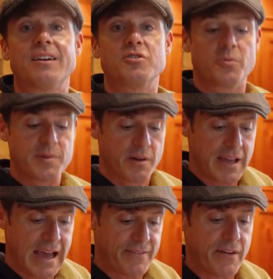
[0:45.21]
You'll be able
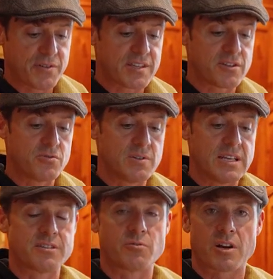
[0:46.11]
to have everything you
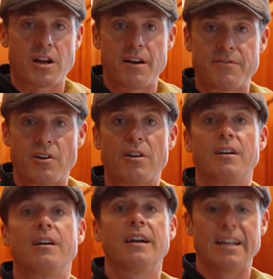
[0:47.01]
need to recover
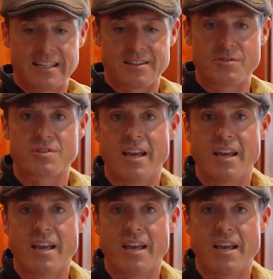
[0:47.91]
and get those